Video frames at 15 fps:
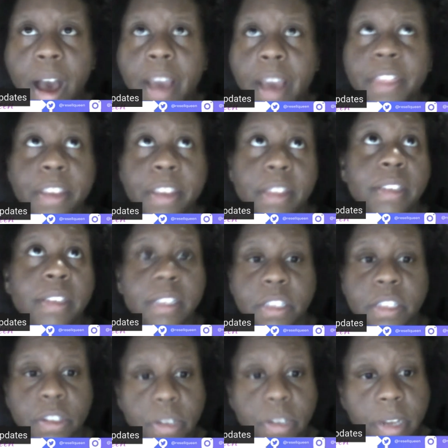think this is
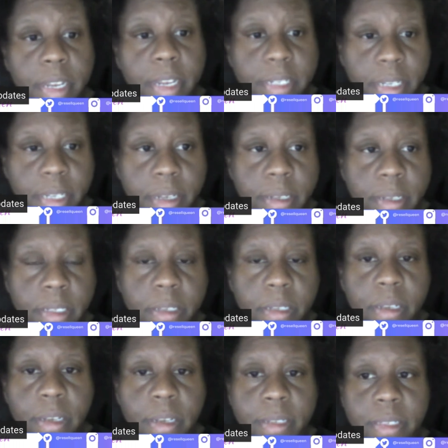a good idea
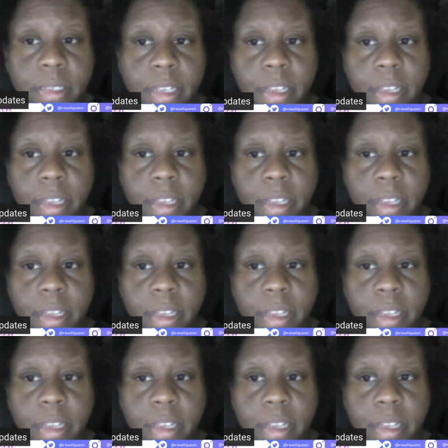because